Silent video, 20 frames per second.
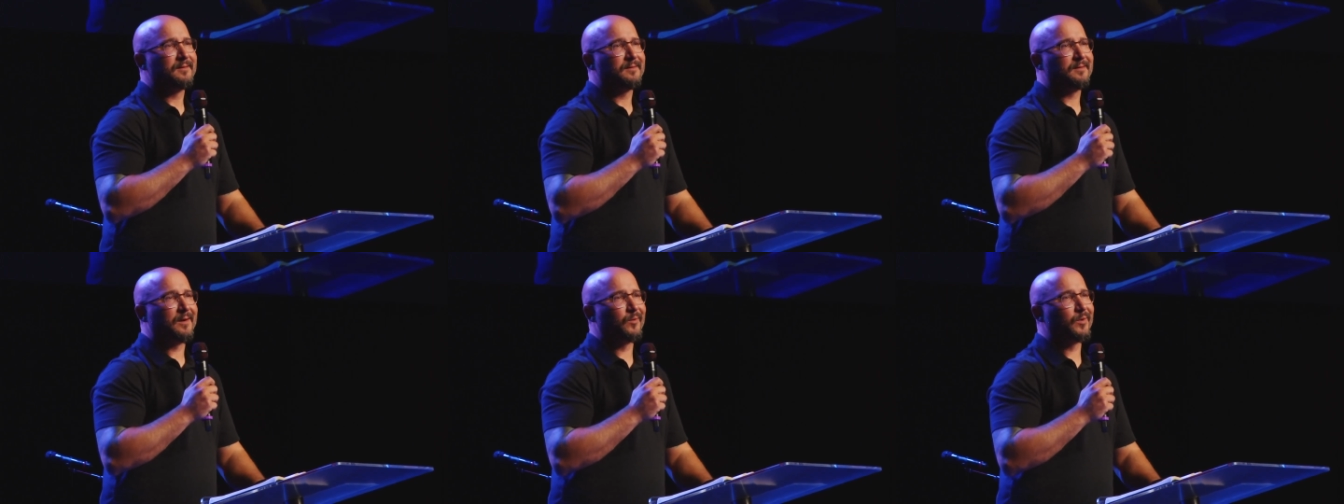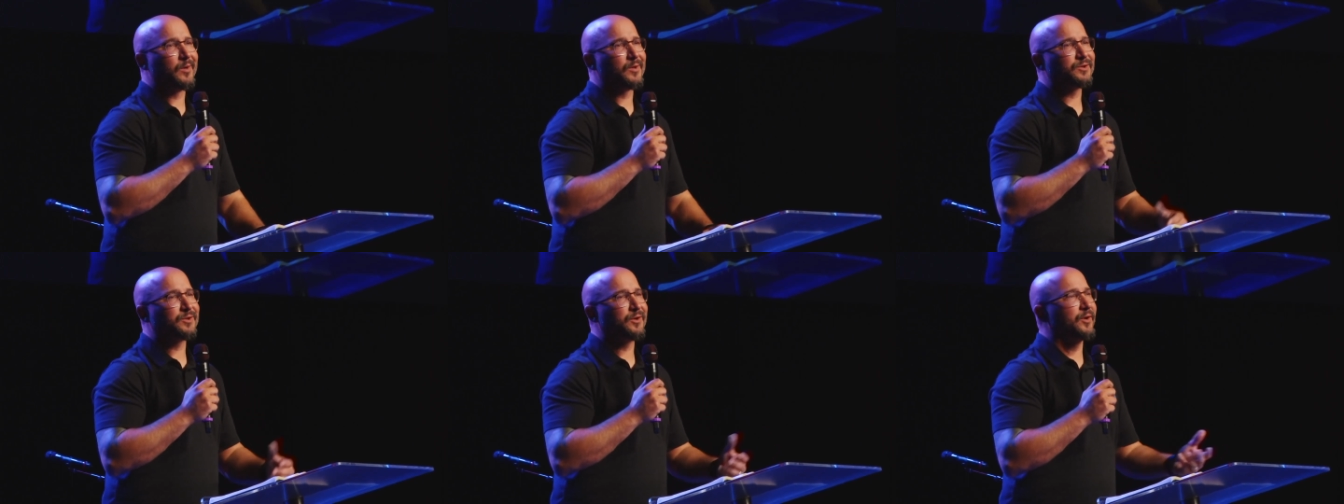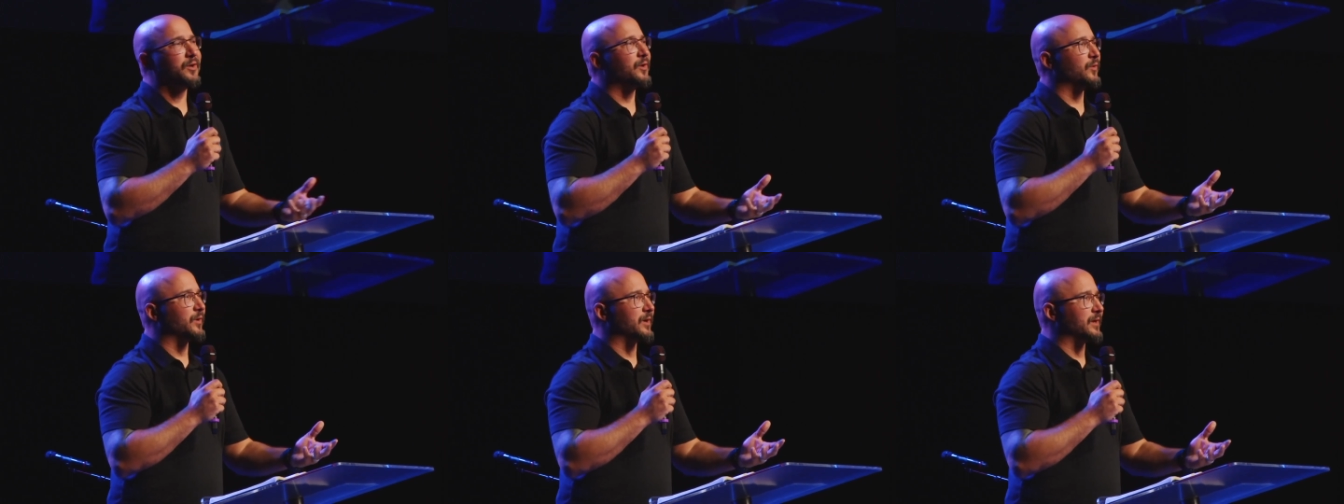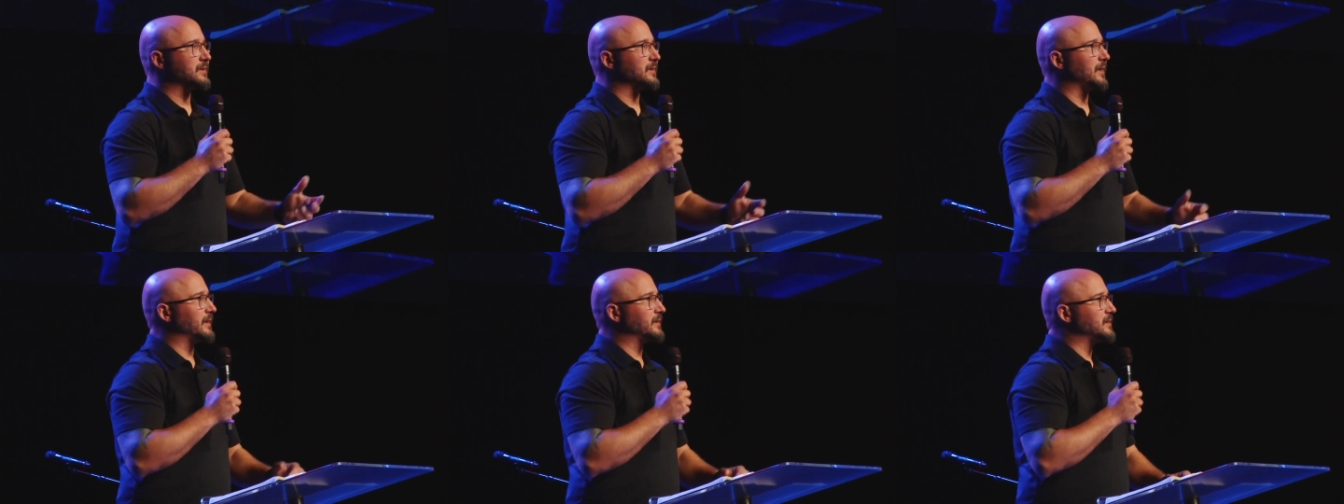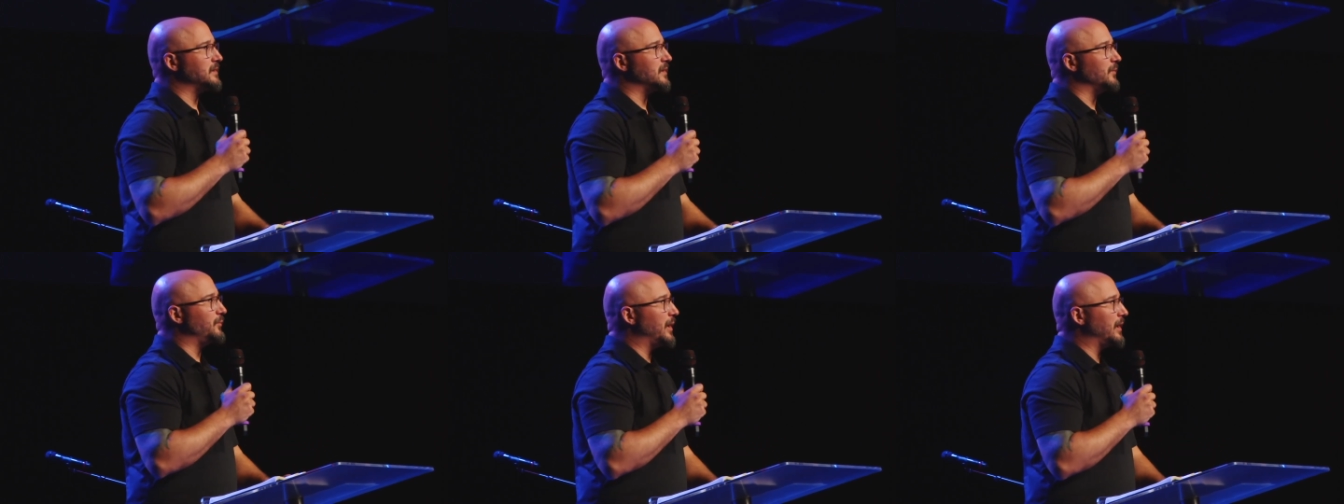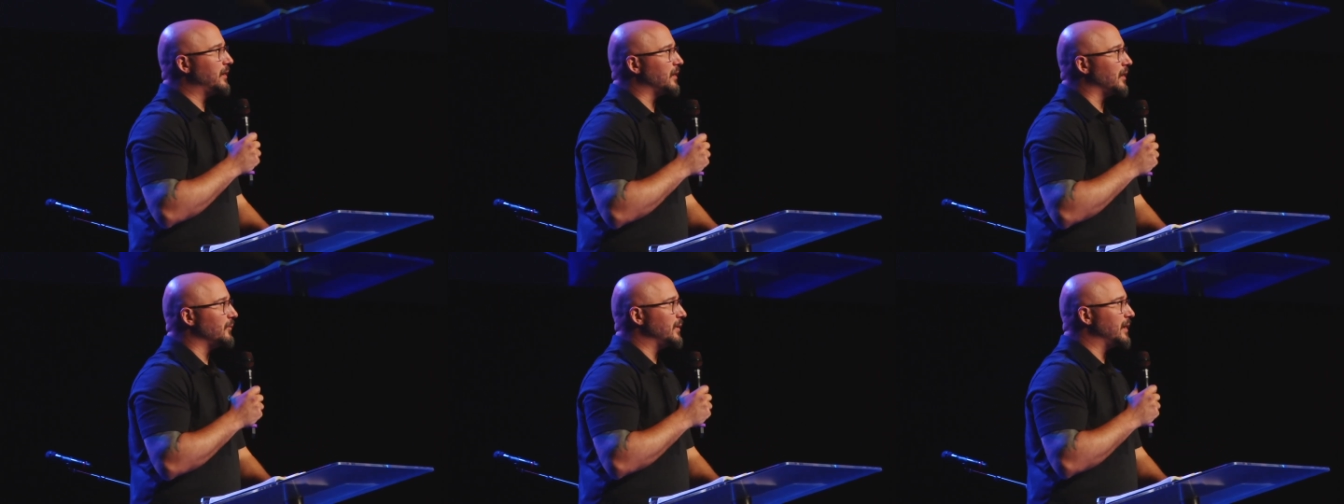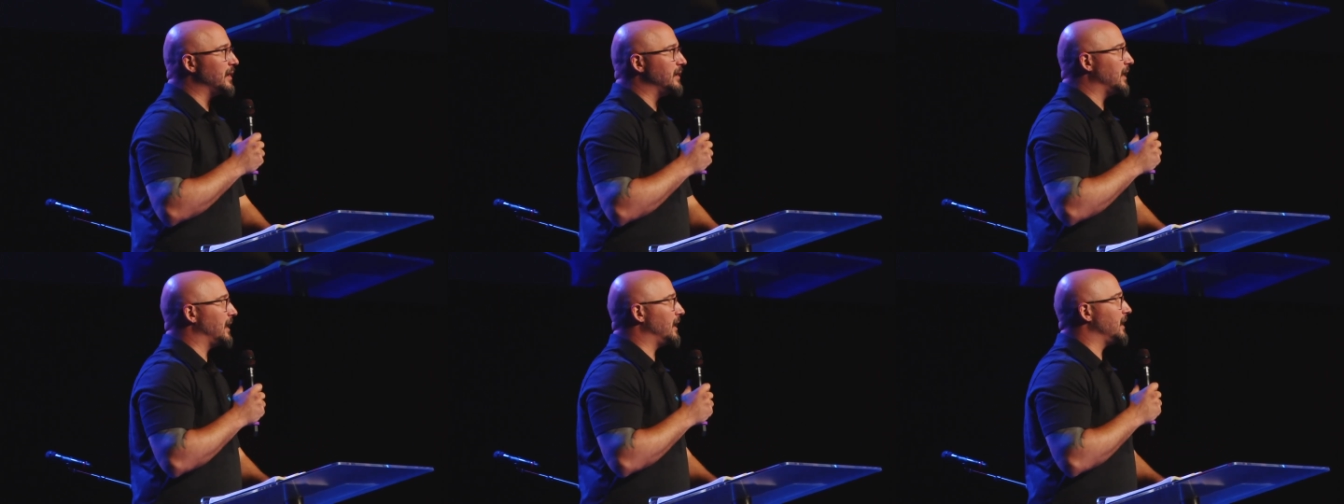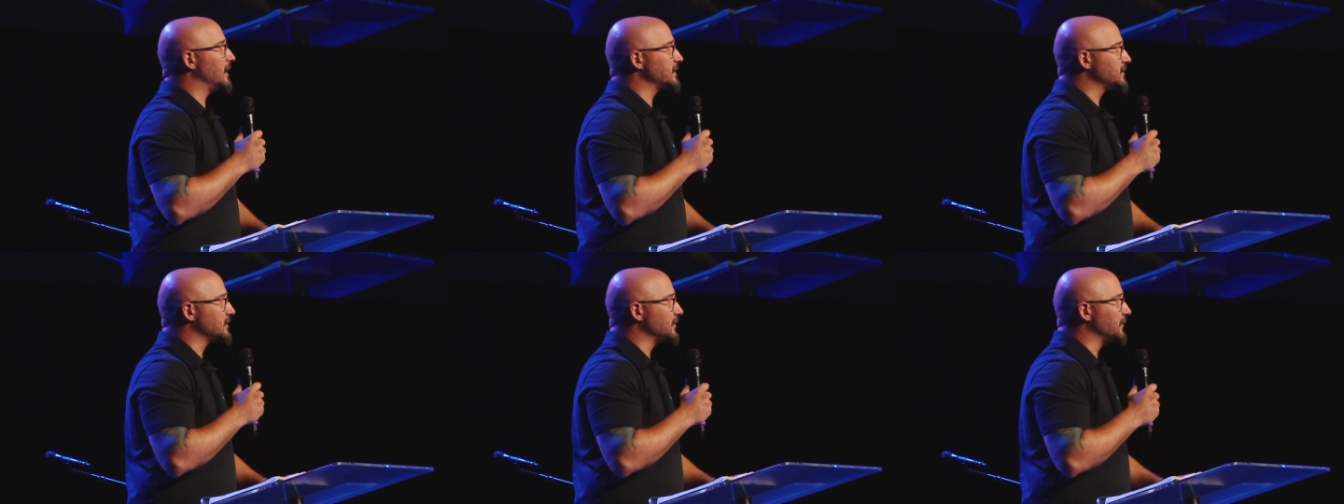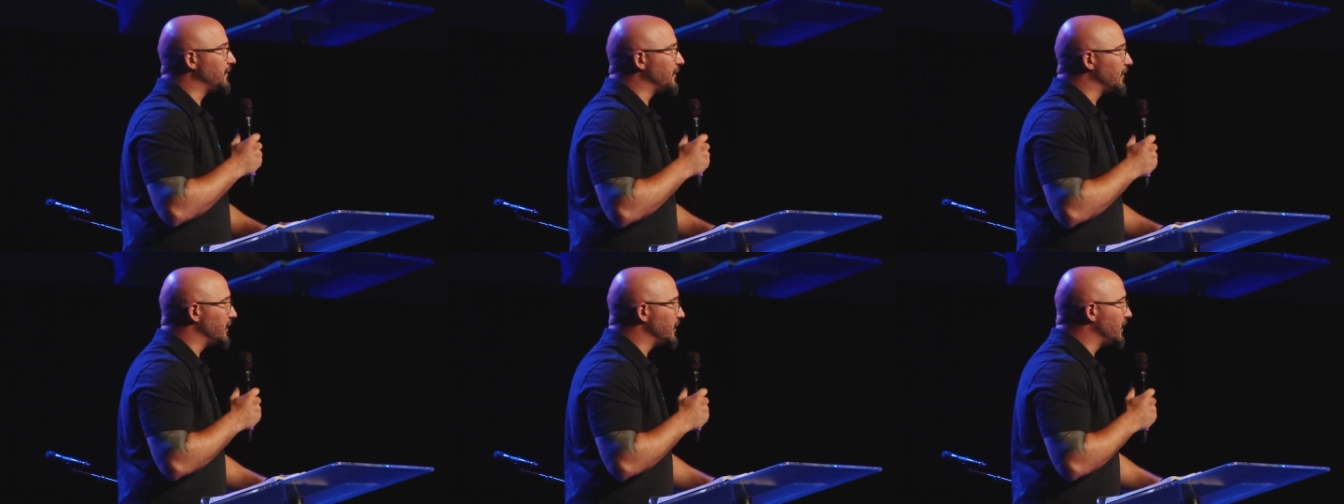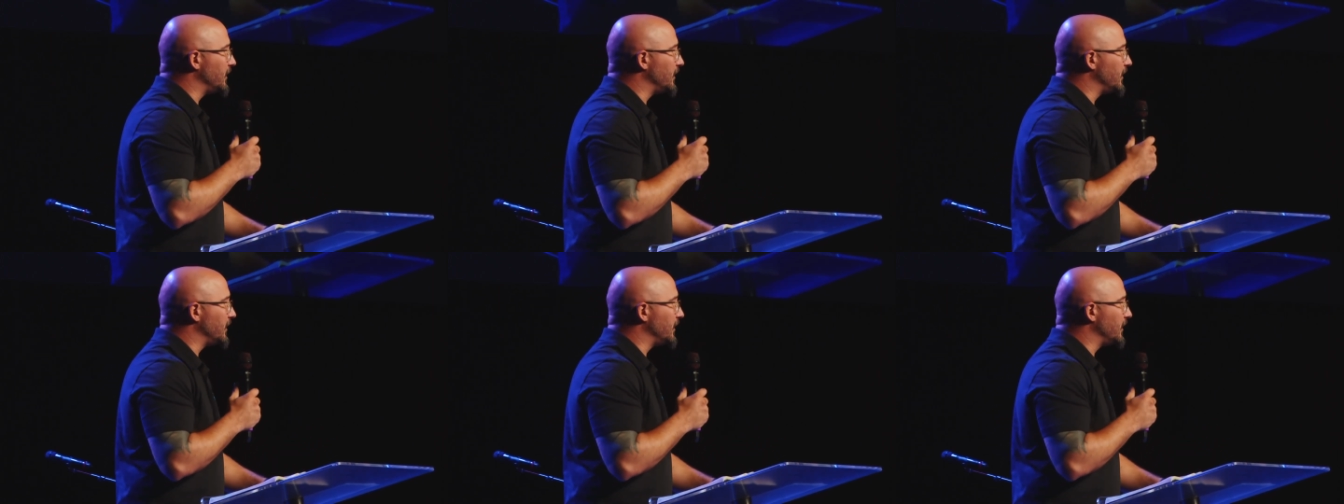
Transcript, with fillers: I want to show you what it's like to depend on me and not hustle for a